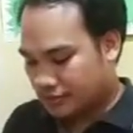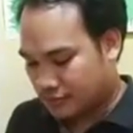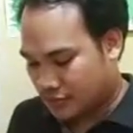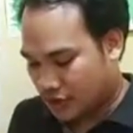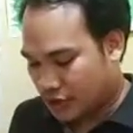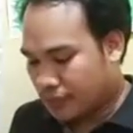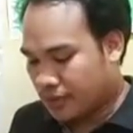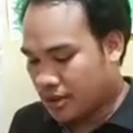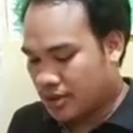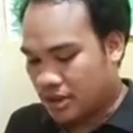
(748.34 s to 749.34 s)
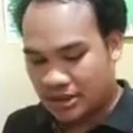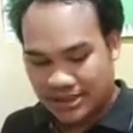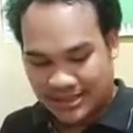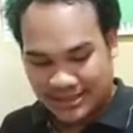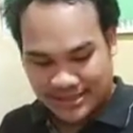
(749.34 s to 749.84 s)
you will
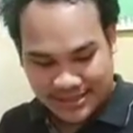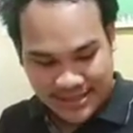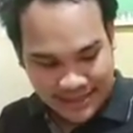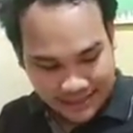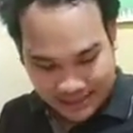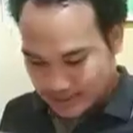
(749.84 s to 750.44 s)
notice that